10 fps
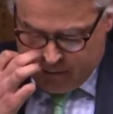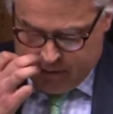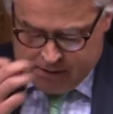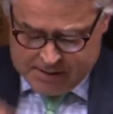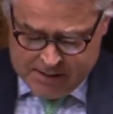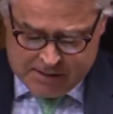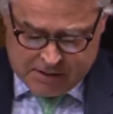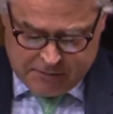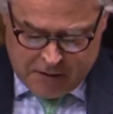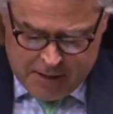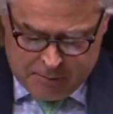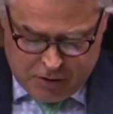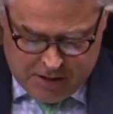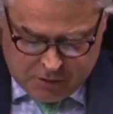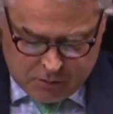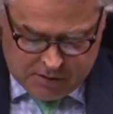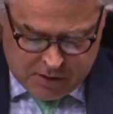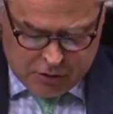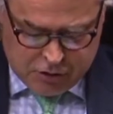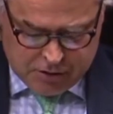it is to find practical
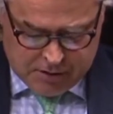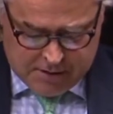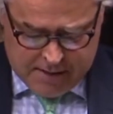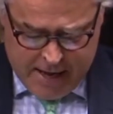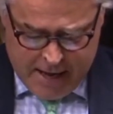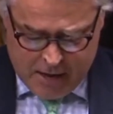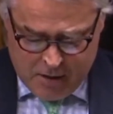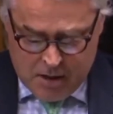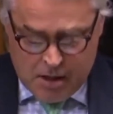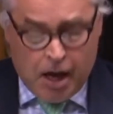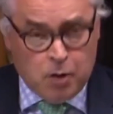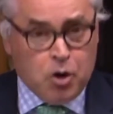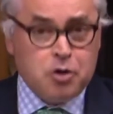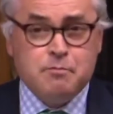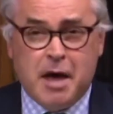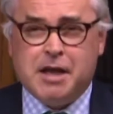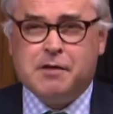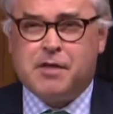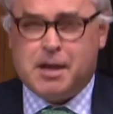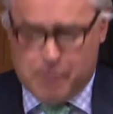solutions now. I welcome many
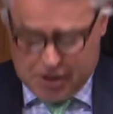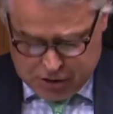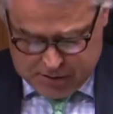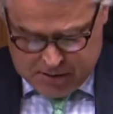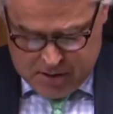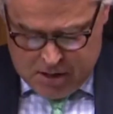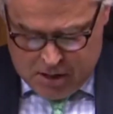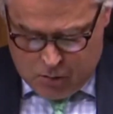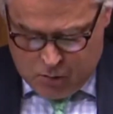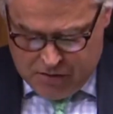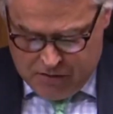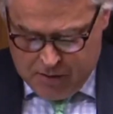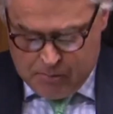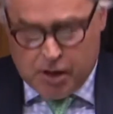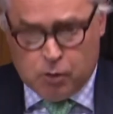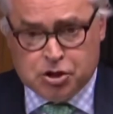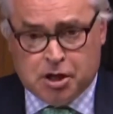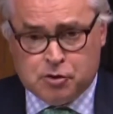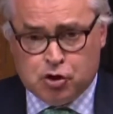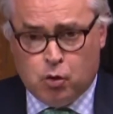of the measures within the bill, which
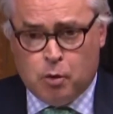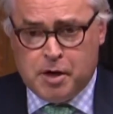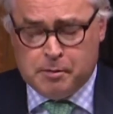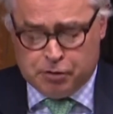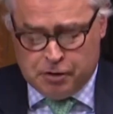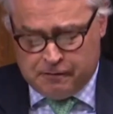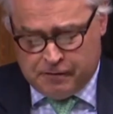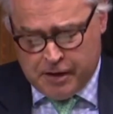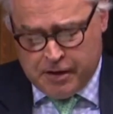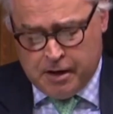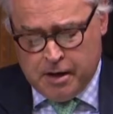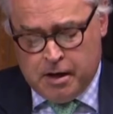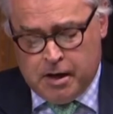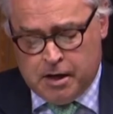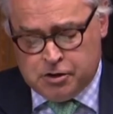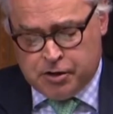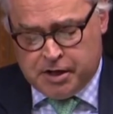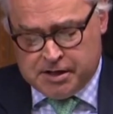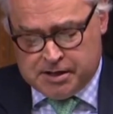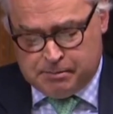I'm sure will be improved further during
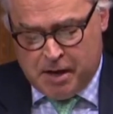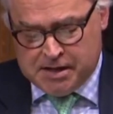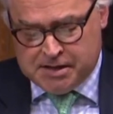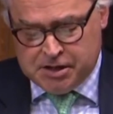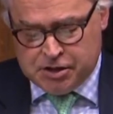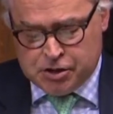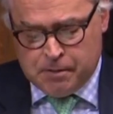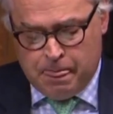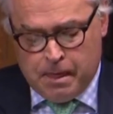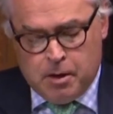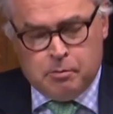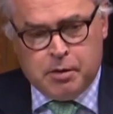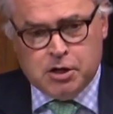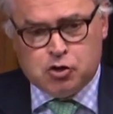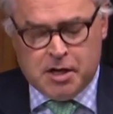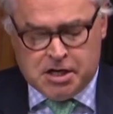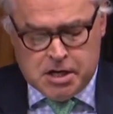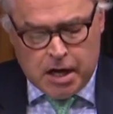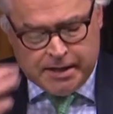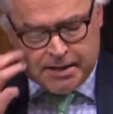its passage. But in
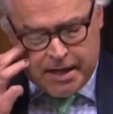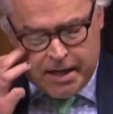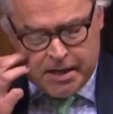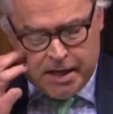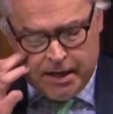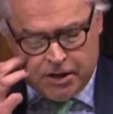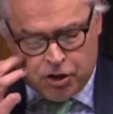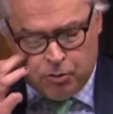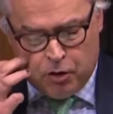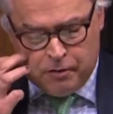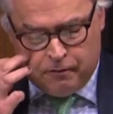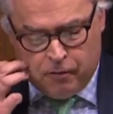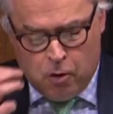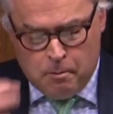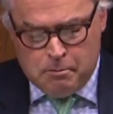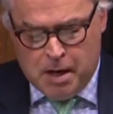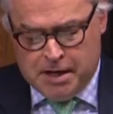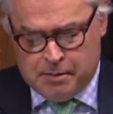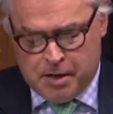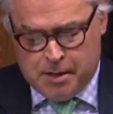2019, nearly 2.4
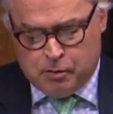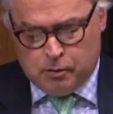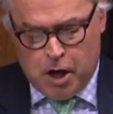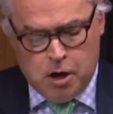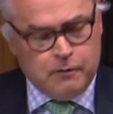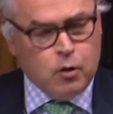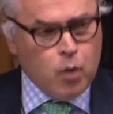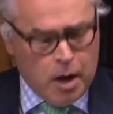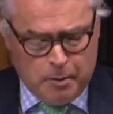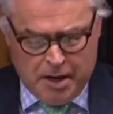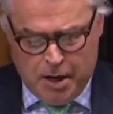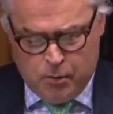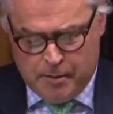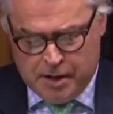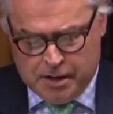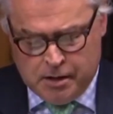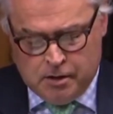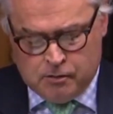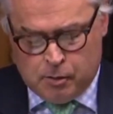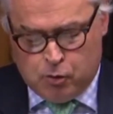million people, overwhelmingly women,
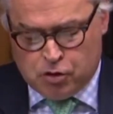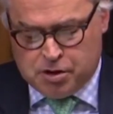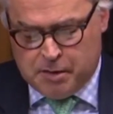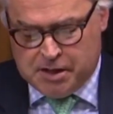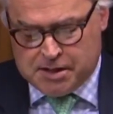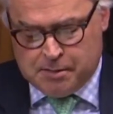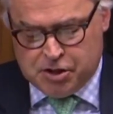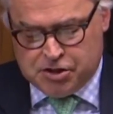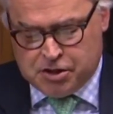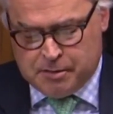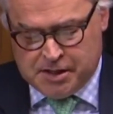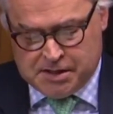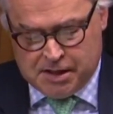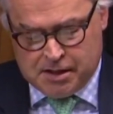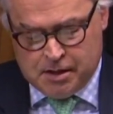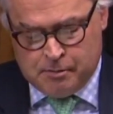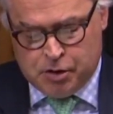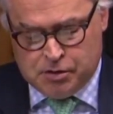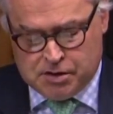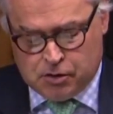reported being subject to domestic
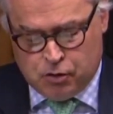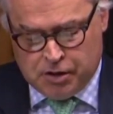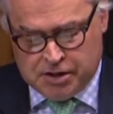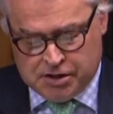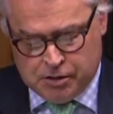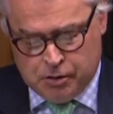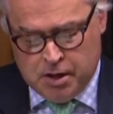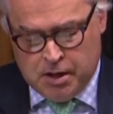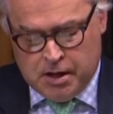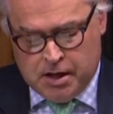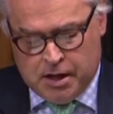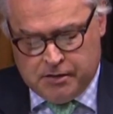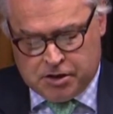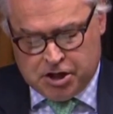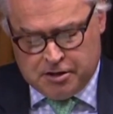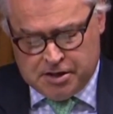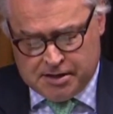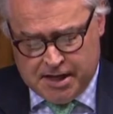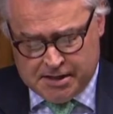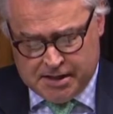abuse, according to the charity
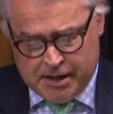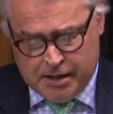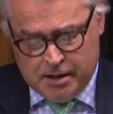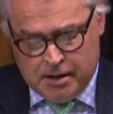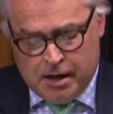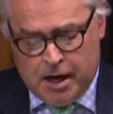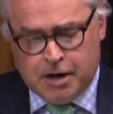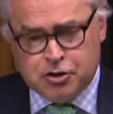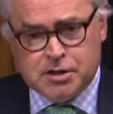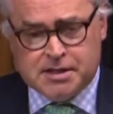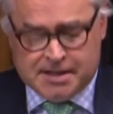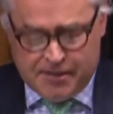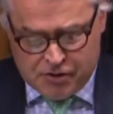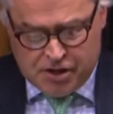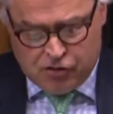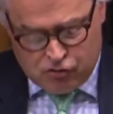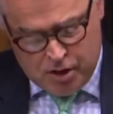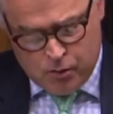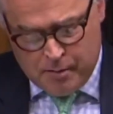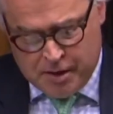Attenti.
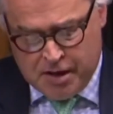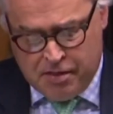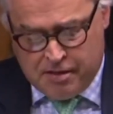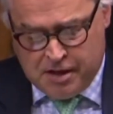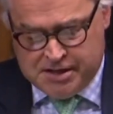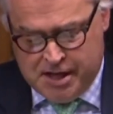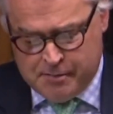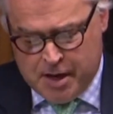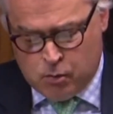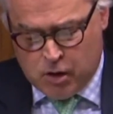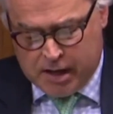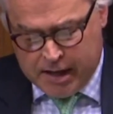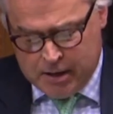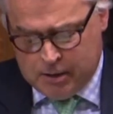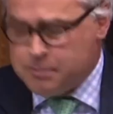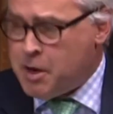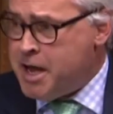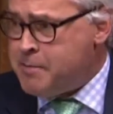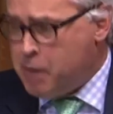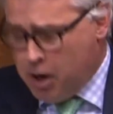173 women and 13 men were killed by
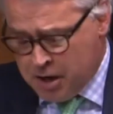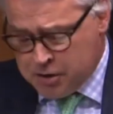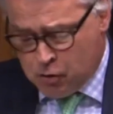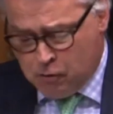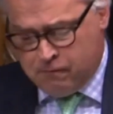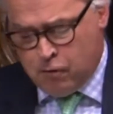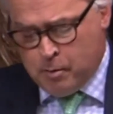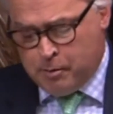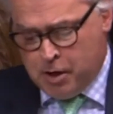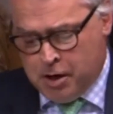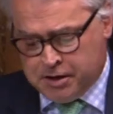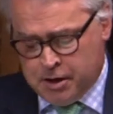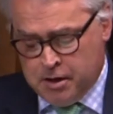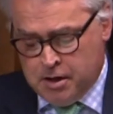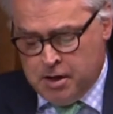a partner or former partner,